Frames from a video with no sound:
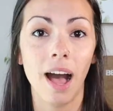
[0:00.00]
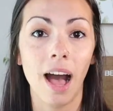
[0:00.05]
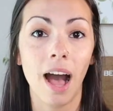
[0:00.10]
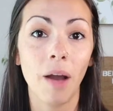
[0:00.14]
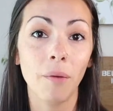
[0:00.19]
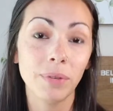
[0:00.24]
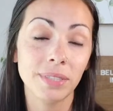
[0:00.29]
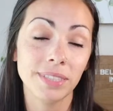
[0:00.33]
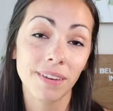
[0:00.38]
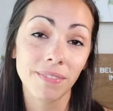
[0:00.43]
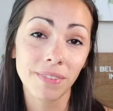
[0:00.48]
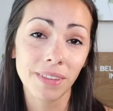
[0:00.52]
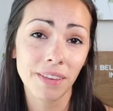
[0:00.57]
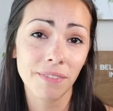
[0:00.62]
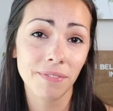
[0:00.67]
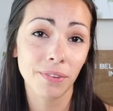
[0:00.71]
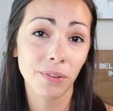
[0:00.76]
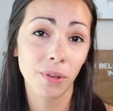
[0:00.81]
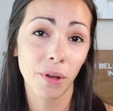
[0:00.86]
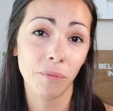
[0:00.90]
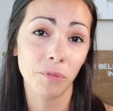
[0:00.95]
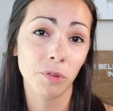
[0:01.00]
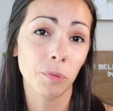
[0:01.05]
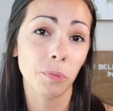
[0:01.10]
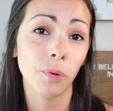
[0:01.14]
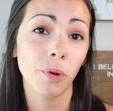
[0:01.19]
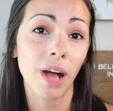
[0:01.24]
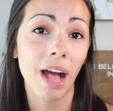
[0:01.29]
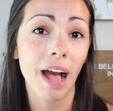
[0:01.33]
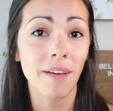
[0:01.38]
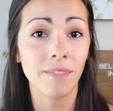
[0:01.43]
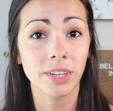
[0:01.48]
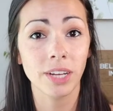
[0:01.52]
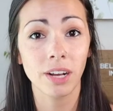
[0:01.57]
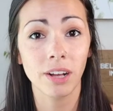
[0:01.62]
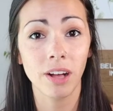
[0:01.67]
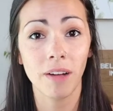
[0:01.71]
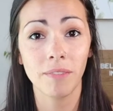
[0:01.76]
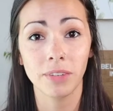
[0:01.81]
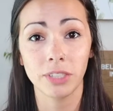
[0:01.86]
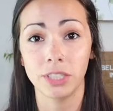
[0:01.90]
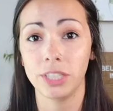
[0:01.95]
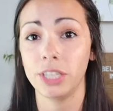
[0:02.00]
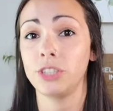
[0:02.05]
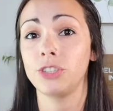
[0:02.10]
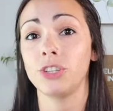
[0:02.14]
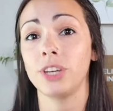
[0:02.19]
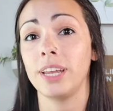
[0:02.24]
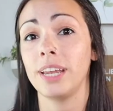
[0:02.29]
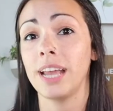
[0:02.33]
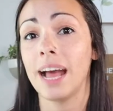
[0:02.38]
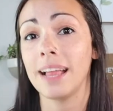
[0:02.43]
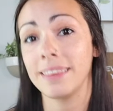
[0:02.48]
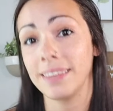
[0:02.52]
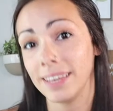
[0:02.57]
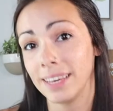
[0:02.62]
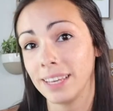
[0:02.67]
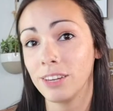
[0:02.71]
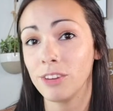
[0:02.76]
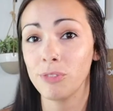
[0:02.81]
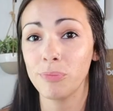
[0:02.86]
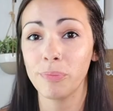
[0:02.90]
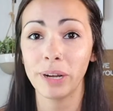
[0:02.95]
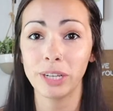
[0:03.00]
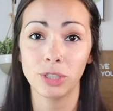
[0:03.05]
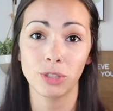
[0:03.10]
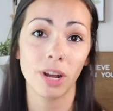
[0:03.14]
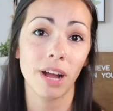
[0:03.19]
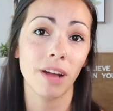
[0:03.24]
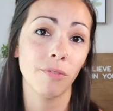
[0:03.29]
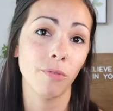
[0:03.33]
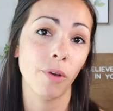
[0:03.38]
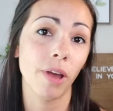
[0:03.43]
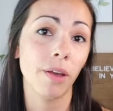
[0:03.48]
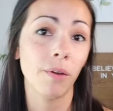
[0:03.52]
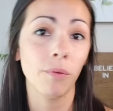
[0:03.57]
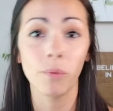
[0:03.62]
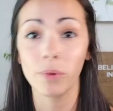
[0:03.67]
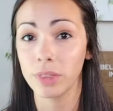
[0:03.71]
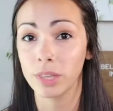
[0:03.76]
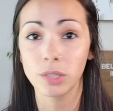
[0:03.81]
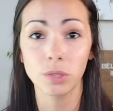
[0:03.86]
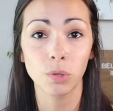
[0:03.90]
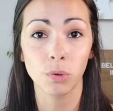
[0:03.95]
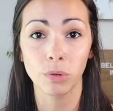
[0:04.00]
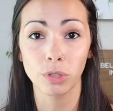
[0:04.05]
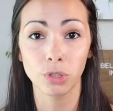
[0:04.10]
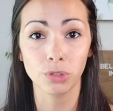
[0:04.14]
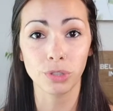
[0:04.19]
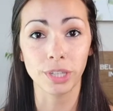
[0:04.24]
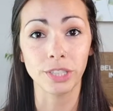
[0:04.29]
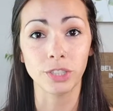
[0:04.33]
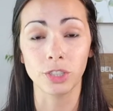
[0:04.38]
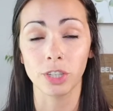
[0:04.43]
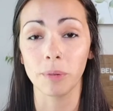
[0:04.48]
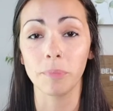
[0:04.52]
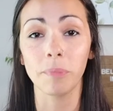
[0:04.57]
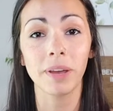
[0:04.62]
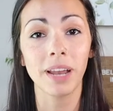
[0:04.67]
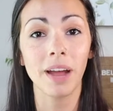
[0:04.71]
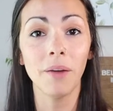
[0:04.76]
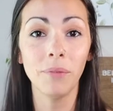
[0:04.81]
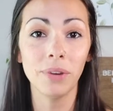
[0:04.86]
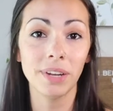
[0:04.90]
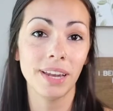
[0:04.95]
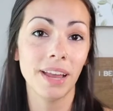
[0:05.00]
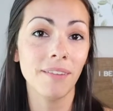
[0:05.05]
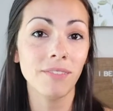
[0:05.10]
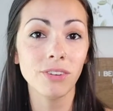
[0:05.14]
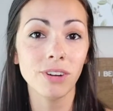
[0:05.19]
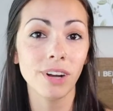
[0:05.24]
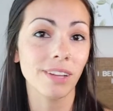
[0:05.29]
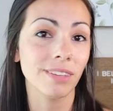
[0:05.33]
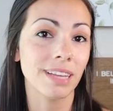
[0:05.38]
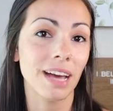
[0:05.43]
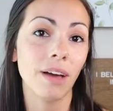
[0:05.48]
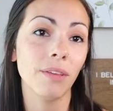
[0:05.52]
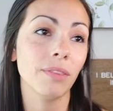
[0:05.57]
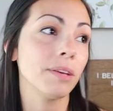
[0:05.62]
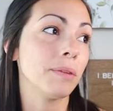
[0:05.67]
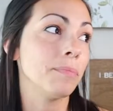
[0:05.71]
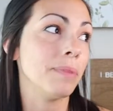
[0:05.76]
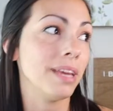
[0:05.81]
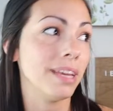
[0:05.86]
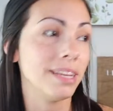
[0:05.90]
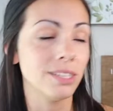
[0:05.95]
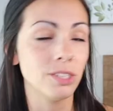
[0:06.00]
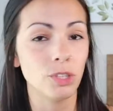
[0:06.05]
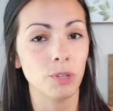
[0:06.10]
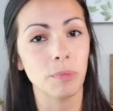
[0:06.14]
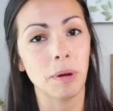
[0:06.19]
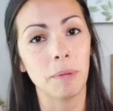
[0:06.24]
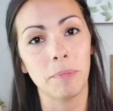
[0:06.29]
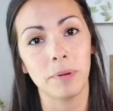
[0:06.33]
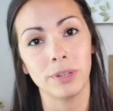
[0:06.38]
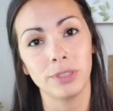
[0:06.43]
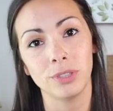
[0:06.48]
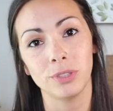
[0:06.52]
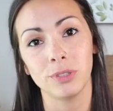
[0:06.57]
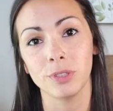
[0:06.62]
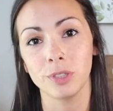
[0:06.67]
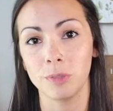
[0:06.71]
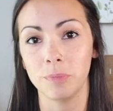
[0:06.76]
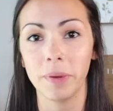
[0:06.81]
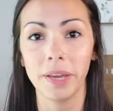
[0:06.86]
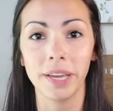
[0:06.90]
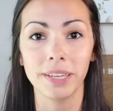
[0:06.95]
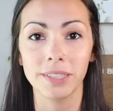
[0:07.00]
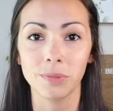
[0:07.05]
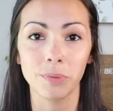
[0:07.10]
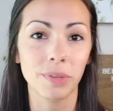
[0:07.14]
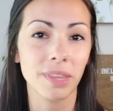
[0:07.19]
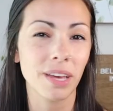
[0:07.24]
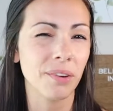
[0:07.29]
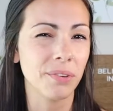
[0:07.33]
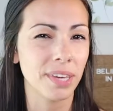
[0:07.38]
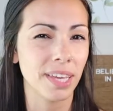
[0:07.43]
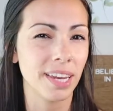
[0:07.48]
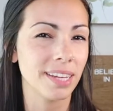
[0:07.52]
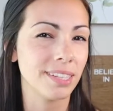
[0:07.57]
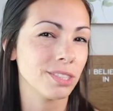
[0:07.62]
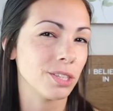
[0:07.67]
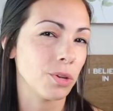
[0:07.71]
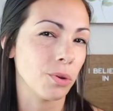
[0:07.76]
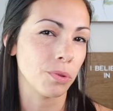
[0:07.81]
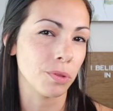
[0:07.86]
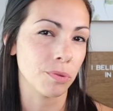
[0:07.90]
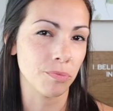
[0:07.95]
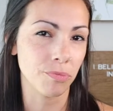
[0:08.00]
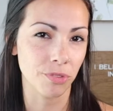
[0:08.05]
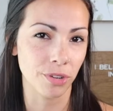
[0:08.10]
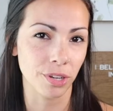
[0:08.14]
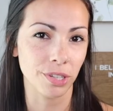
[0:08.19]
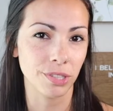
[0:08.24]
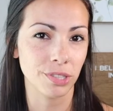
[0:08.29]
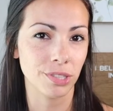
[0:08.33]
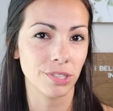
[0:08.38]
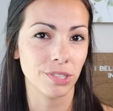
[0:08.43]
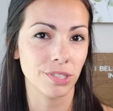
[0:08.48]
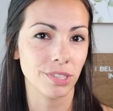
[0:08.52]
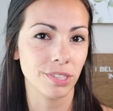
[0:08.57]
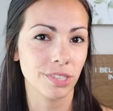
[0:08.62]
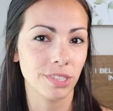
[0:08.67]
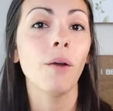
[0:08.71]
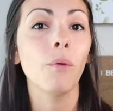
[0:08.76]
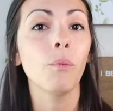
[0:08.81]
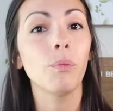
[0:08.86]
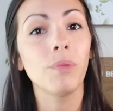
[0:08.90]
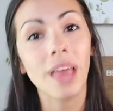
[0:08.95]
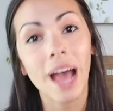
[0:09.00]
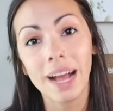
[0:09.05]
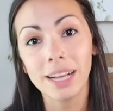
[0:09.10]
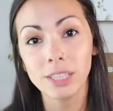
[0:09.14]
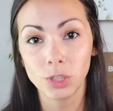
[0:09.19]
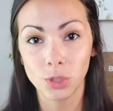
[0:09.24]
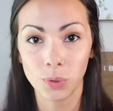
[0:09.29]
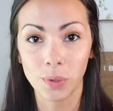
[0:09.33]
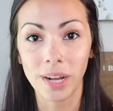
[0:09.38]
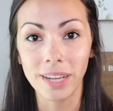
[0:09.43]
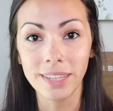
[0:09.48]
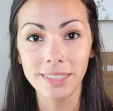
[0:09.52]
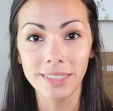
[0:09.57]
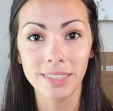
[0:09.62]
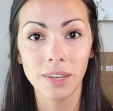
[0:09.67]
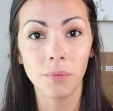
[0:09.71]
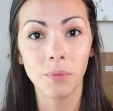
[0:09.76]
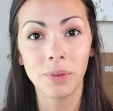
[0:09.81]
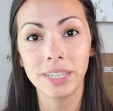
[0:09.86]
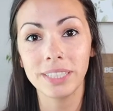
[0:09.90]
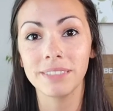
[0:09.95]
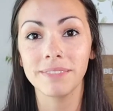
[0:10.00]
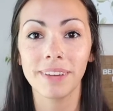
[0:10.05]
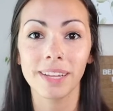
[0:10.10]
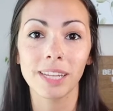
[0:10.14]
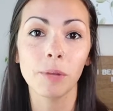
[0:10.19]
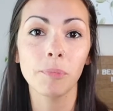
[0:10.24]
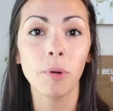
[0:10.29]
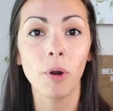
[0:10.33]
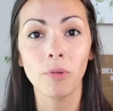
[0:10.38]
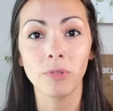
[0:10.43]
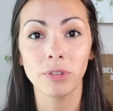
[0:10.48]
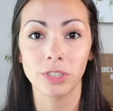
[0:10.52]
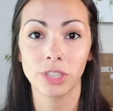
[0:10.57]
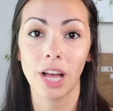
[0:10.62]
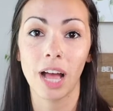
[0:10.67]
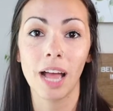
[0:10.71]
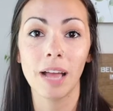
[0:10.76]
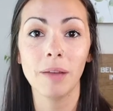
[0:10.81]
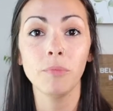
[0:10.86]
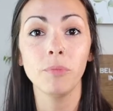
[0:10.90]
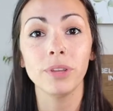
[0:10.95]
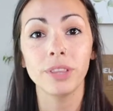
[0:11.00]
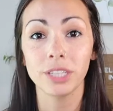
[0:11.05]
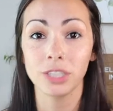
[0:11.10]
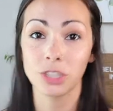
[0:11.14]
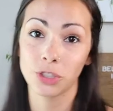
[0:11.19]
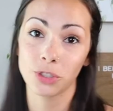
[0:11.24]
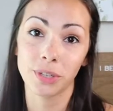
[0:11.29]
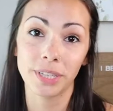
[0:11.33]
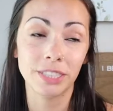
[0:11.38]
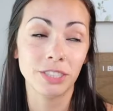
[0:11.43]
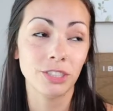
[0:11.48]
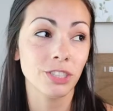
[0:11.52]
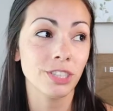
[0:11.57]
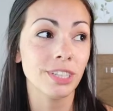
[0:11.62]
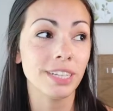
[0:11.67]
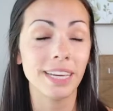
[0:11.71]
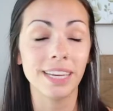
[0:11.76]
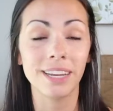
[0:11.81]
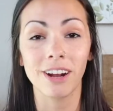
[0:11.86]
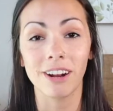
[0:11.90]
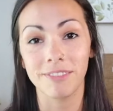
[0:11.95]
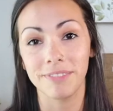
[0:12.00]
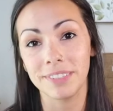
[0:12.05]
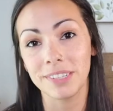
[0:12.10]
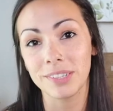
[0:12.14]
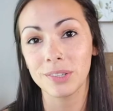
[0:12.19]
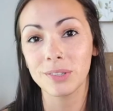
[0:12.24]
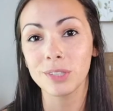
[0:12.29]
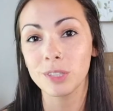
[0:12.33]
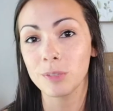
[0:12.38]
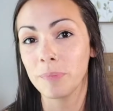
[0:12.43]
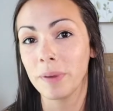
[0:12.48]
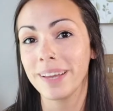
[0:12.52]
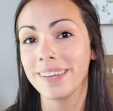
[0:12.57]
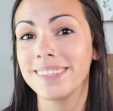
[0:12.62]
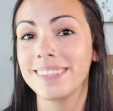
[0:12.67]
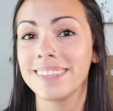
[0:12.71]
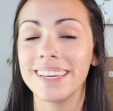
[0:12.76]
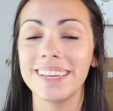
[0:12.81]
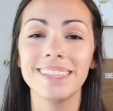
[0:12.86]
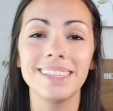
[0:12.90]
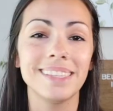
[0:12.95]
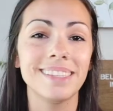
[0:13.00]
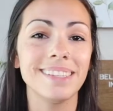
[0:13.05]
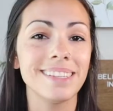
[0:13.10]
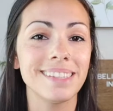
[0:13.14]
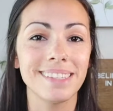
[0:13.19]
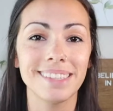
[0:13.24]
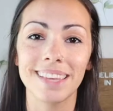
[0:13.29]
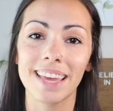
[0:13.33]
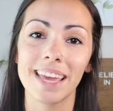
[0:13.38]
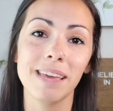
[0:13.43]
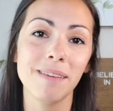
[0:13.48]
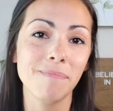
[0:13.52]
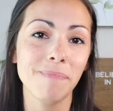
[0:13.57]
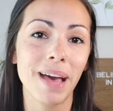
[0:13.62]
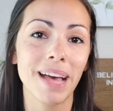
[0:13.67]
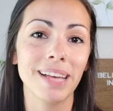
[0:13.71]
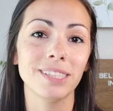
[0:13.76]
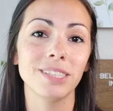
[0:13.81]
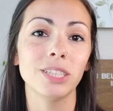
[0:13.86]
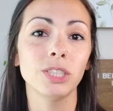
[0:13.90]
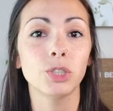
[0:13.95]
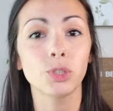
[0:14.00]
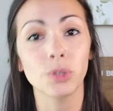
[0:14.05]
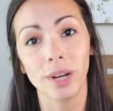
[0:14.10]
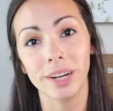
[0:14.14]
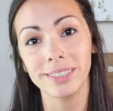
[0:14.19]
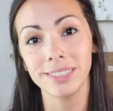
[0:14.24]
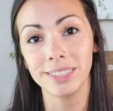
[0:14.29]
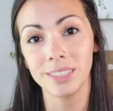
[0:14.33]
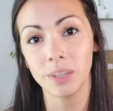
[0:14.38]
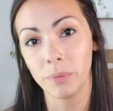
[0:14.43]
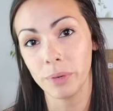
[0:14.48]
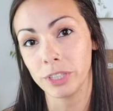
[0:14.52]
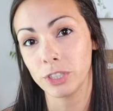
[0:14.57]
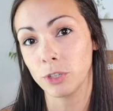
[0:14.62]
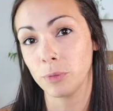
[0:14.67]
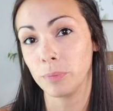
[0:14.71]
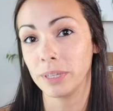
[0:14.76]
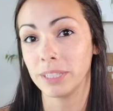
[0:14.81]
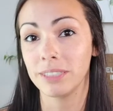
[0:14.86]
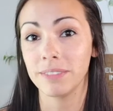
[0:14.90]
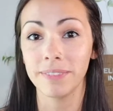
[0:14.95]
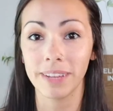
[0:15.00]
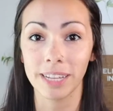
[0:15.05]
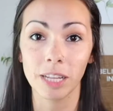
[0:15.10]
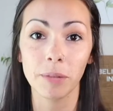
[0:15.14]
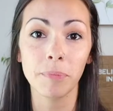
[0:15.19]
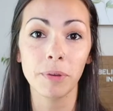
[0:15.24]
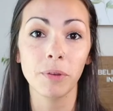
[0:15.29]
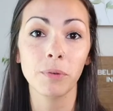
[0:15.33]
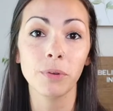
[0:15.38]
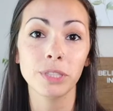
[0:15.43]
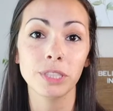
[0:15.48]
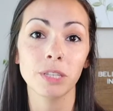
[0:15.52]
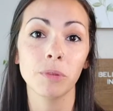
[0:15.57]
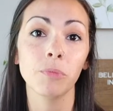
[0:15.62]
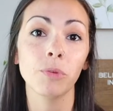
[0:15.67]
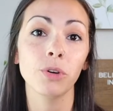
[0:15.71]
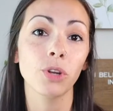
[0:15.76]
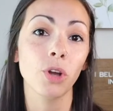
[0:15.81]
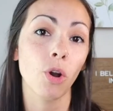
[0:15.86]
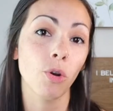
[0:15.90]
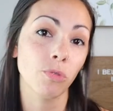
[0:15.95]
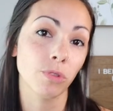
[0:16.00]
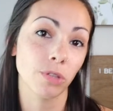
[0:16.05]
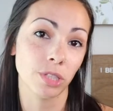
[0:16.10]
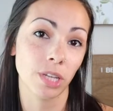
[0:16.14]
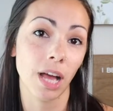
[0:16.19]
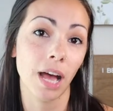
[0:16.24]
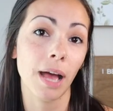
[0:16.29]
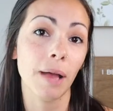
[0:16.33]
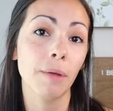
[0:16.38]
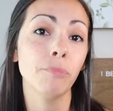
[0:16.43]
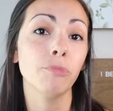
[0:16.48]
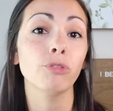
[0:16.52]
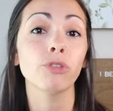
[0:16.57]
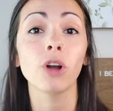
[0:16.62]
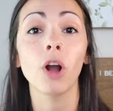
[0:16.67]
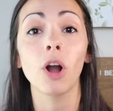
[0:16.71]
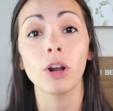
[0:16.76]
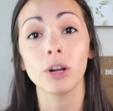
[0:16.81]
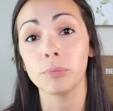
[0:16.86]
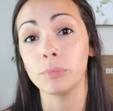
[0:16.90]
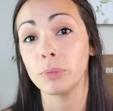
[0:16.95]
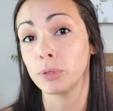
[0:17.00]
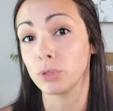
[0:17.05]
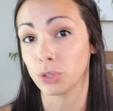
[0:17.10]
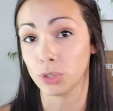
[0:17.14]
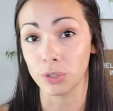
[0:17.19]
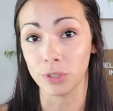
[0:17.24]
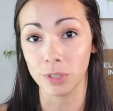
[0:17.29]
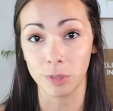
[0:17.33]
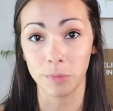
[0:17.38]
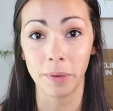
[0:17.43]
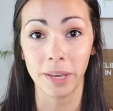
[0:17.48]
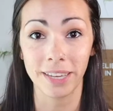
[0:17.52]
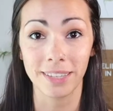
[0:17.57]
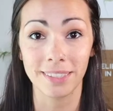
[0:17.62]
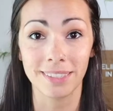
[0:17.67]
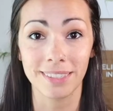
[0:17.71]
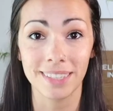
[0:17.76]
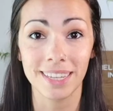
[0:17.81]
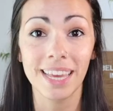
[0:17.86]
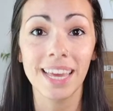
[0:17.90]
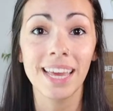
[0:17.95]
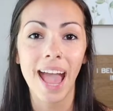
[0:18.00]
I would definitely feel comfortable having a conversation at the end of my driveway with a total stranger, but I would never allow them into my personal space without getting to them first that trust that we develop over time with a stranger in our physical space is the same as the trust that we should be developing with someone over time for our emotional space.